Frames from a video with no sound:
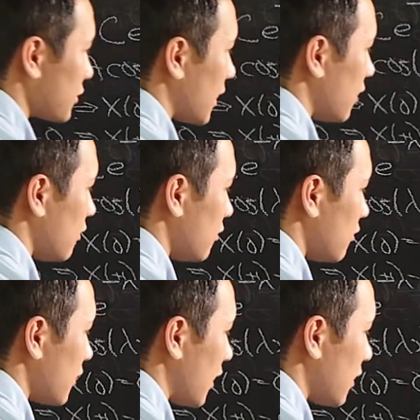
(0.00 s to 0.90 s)
tell you
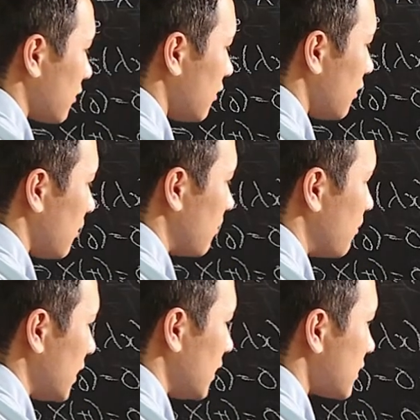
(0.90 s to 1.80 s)
that
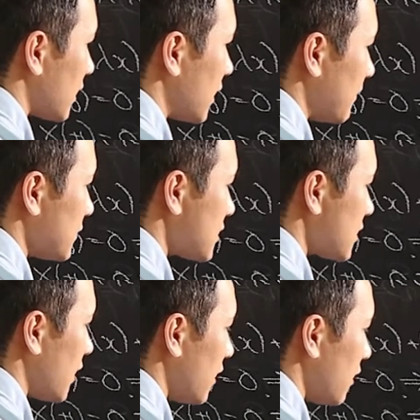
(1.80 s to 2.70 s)
b times
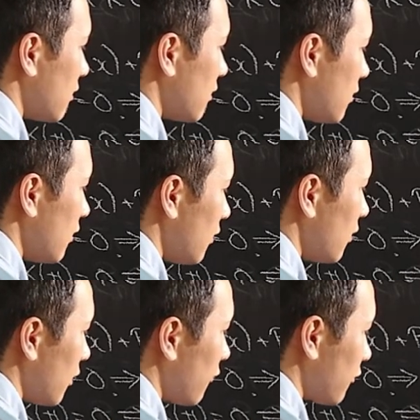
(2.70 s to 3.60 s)
sine
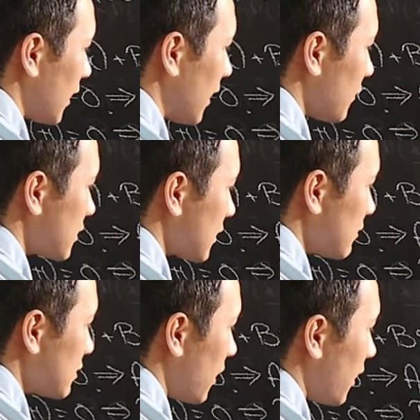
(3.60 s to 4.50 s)
of lambda times
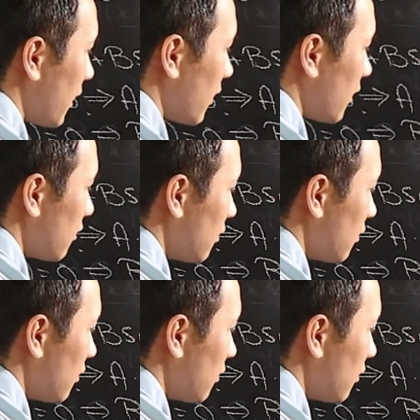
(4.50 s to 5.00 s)
pi